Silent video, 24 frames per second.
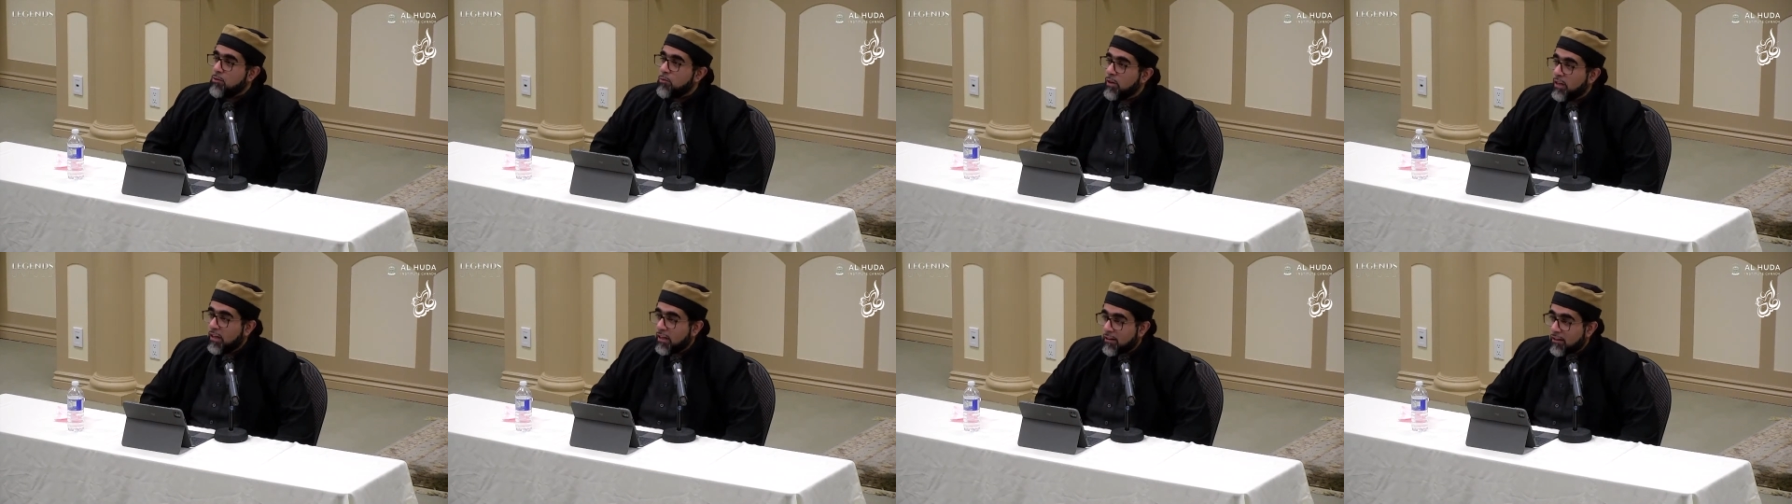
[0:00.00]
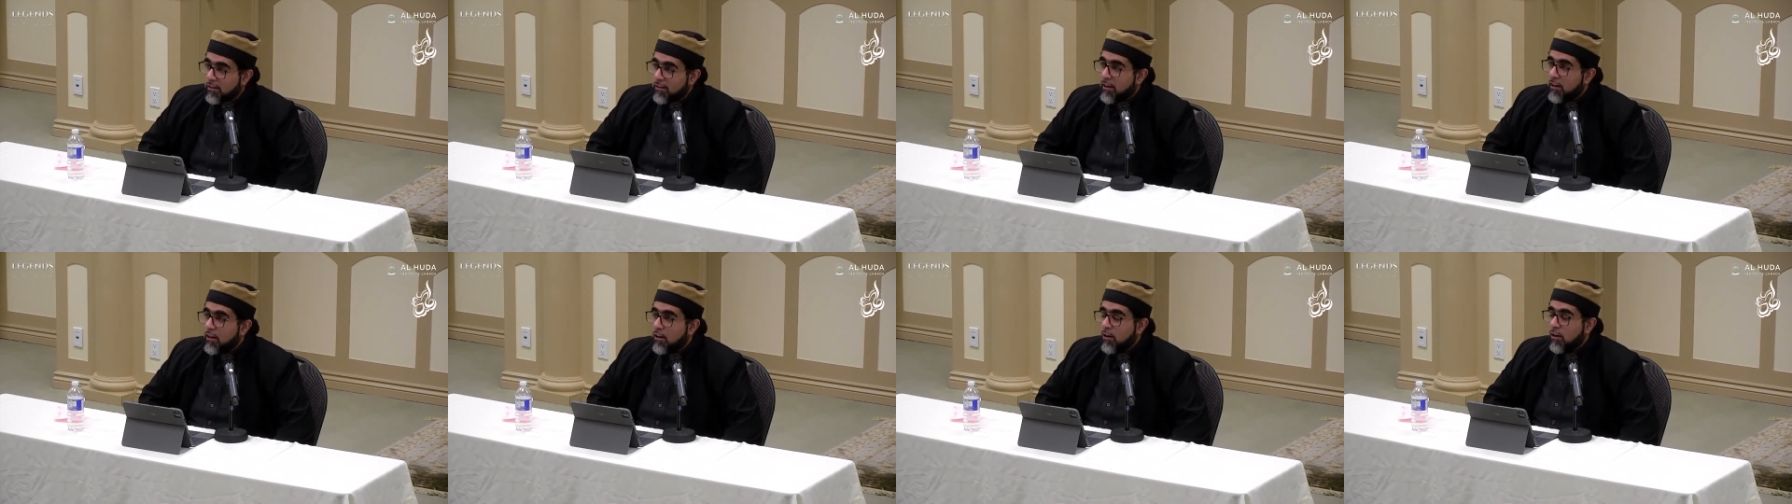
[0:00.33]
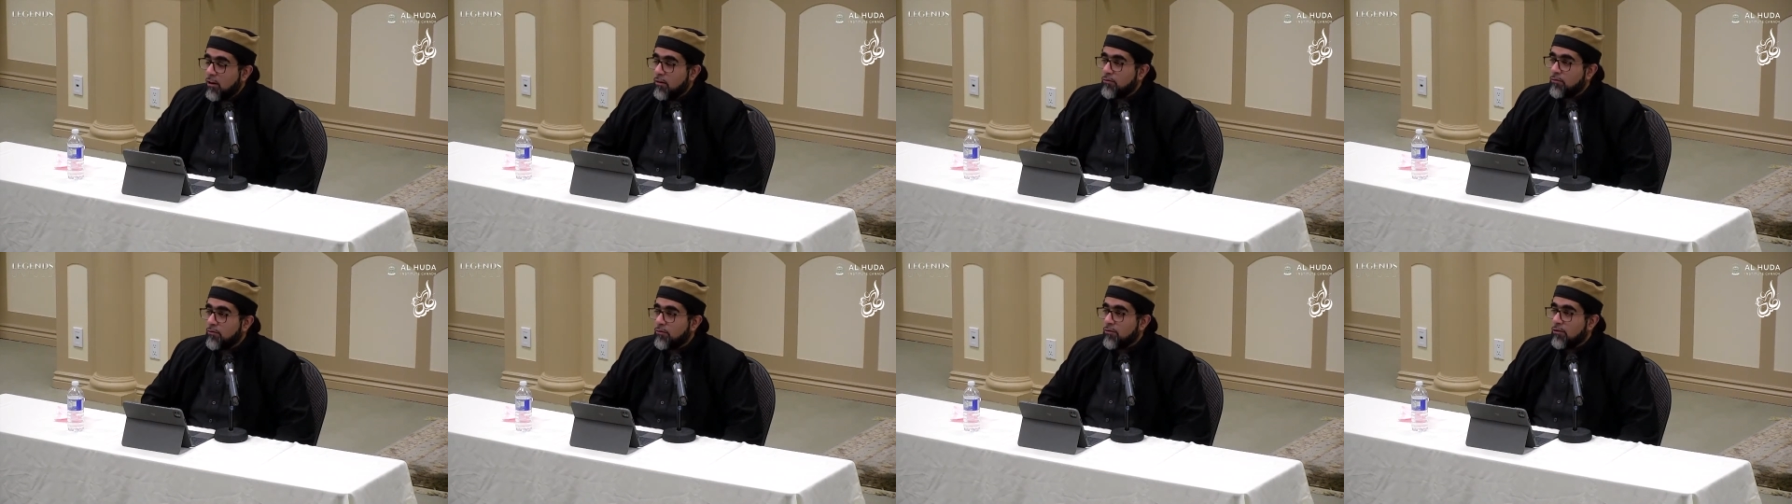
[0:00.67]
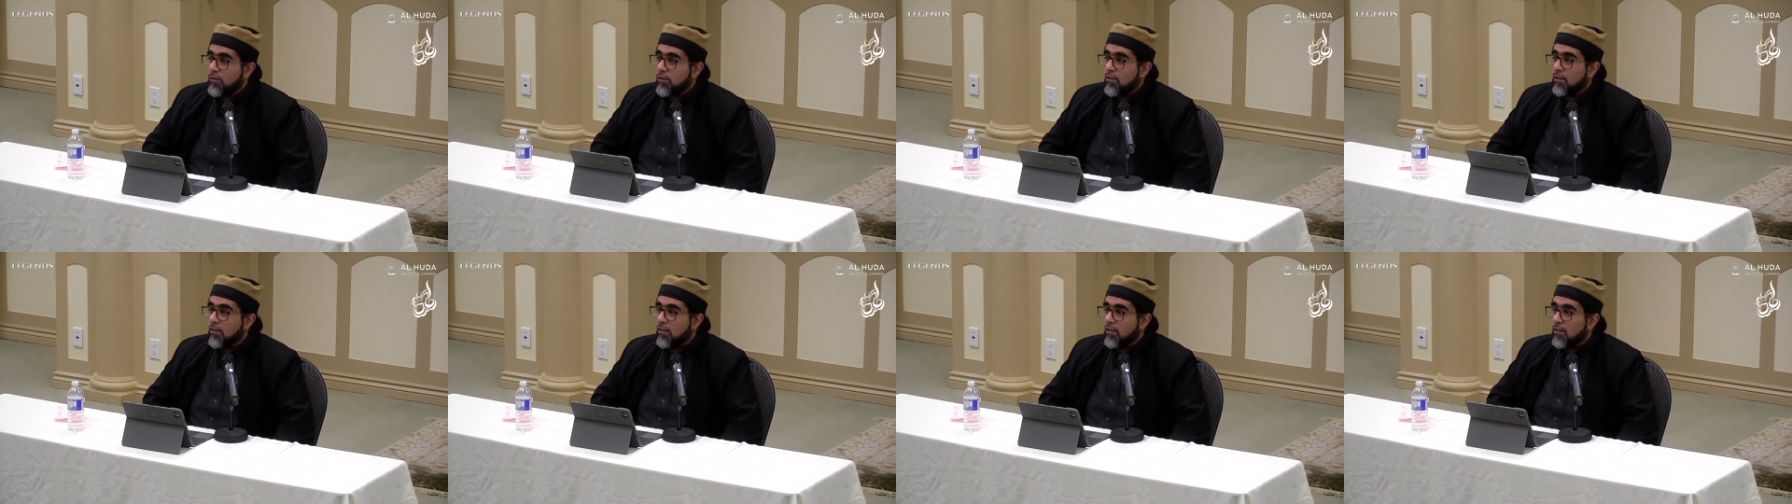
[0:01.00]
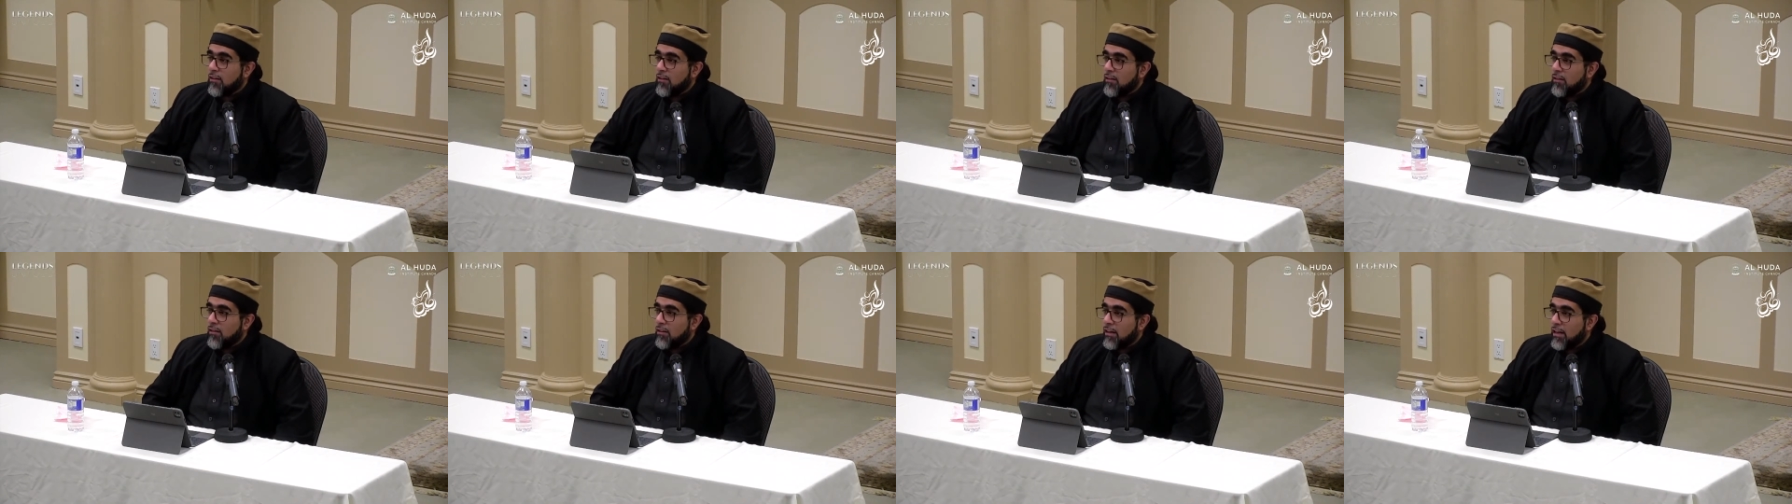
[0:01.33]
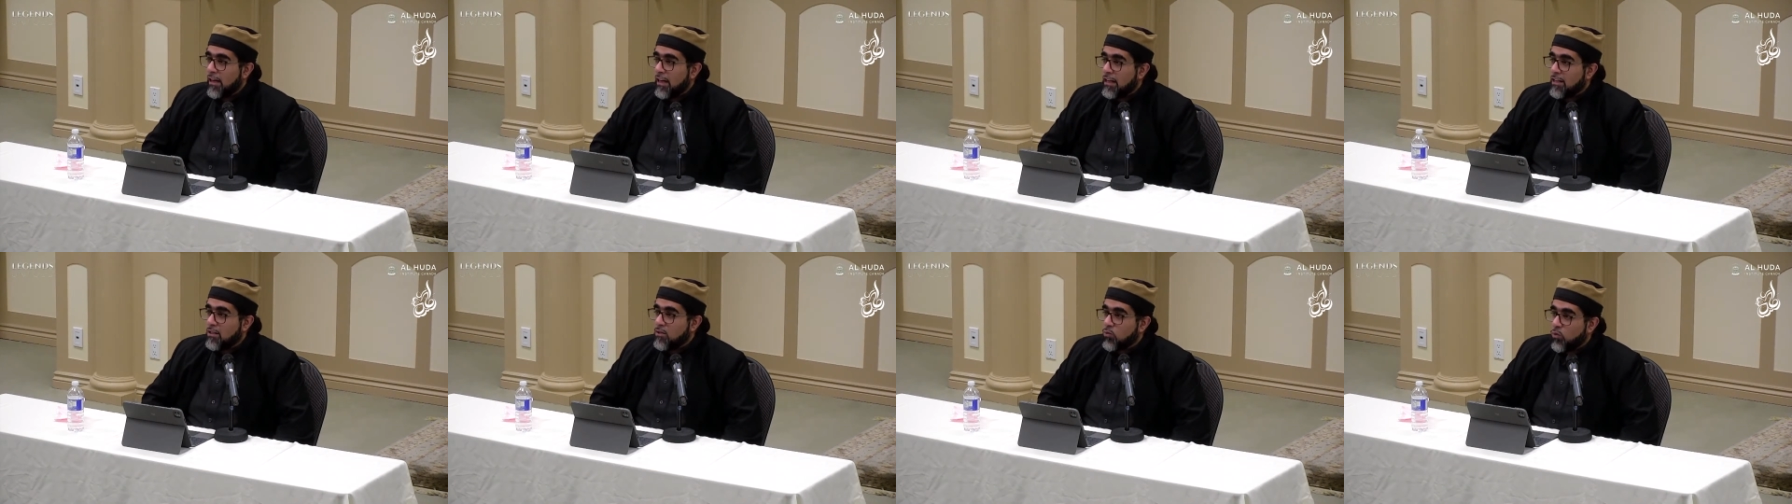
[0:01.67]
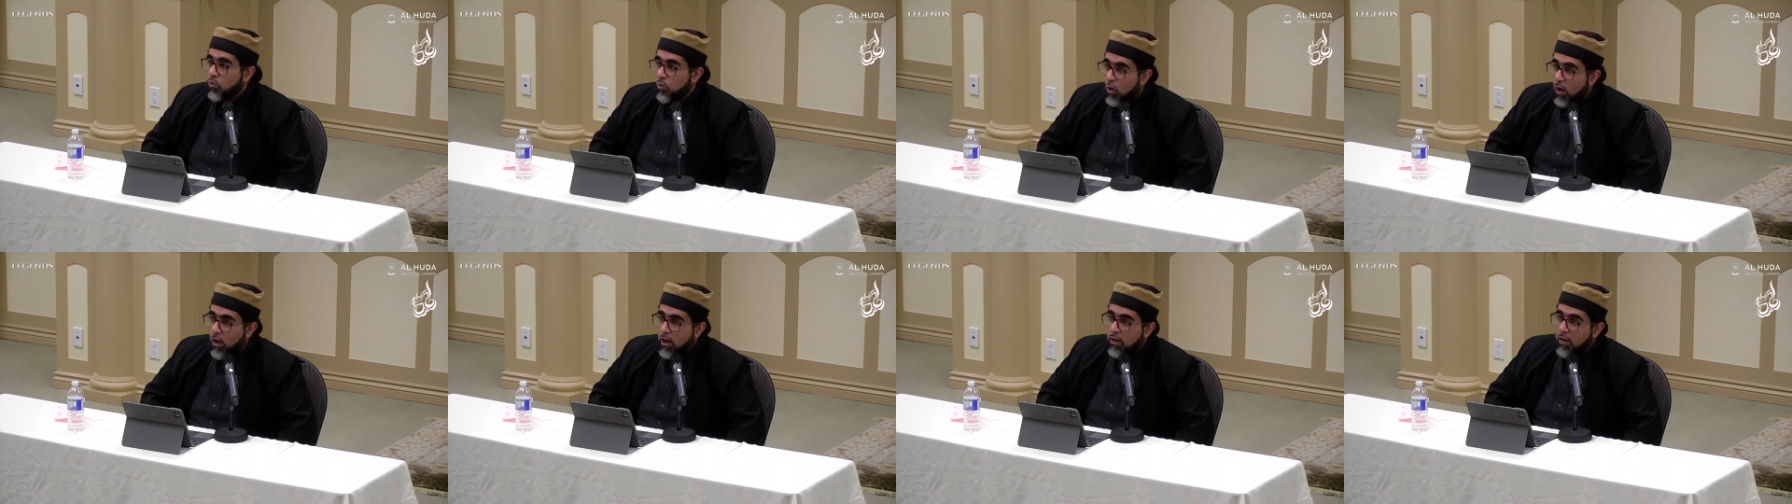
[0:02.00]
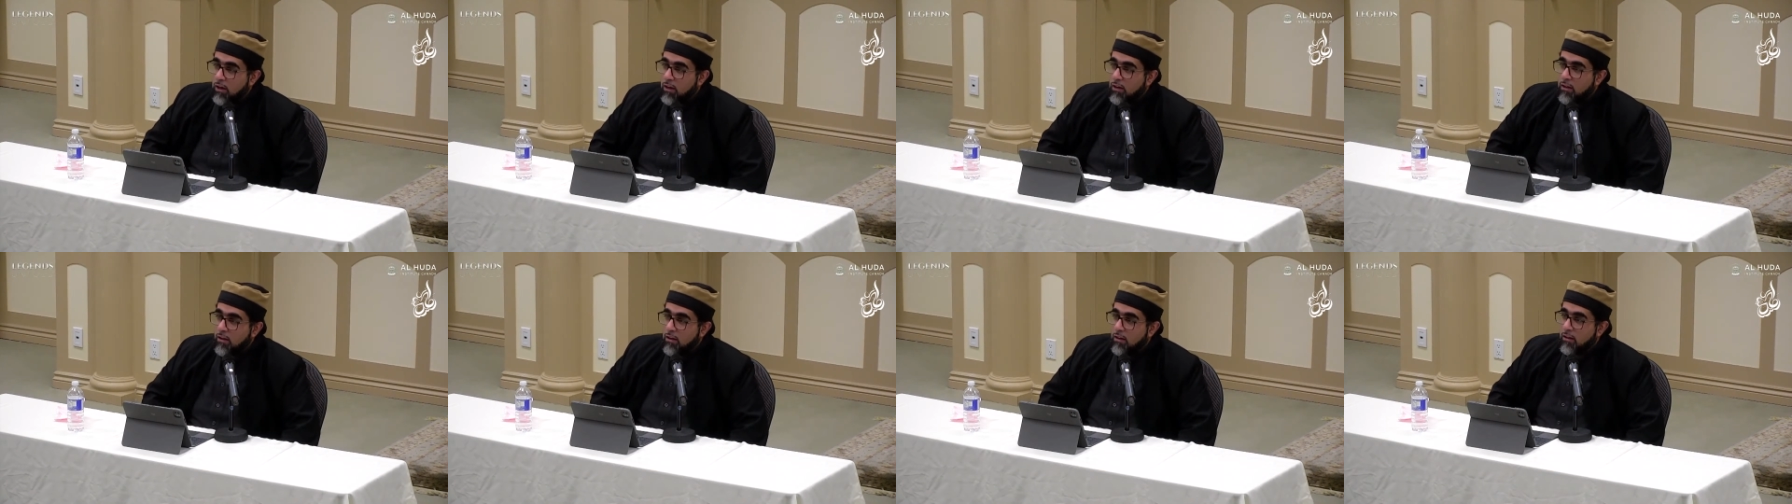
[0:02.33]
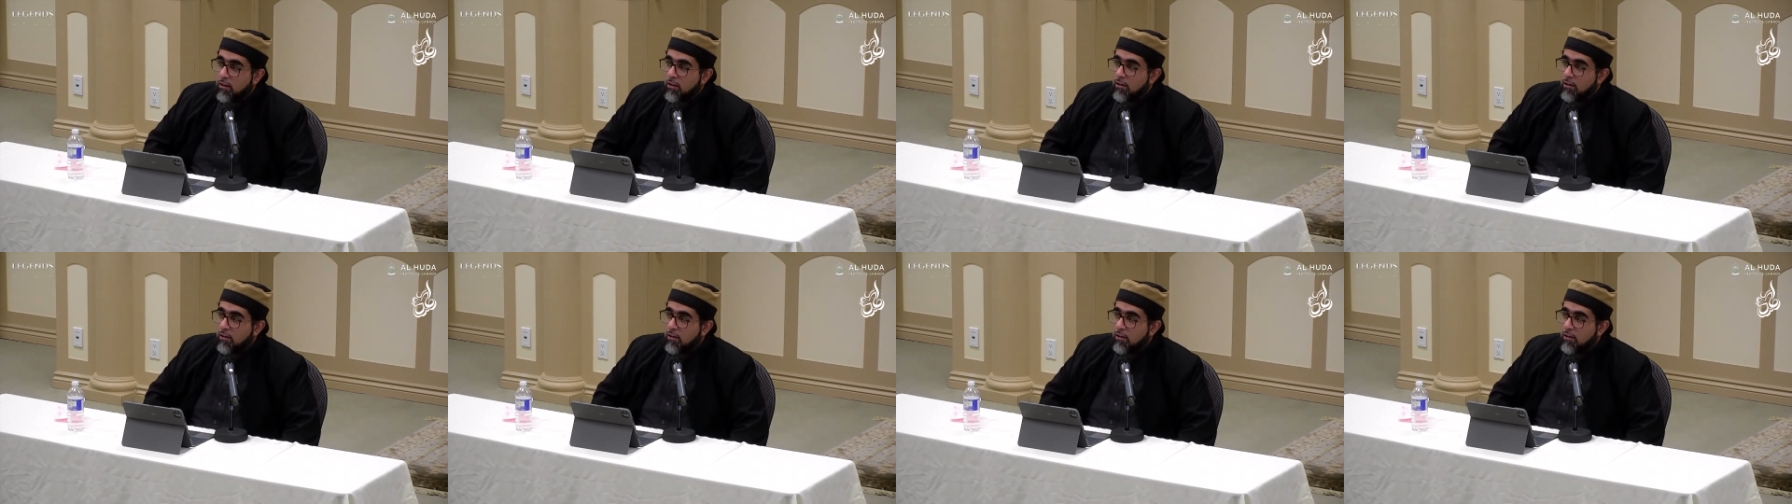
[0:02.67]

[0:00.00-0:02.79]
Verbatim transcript: we can think of is one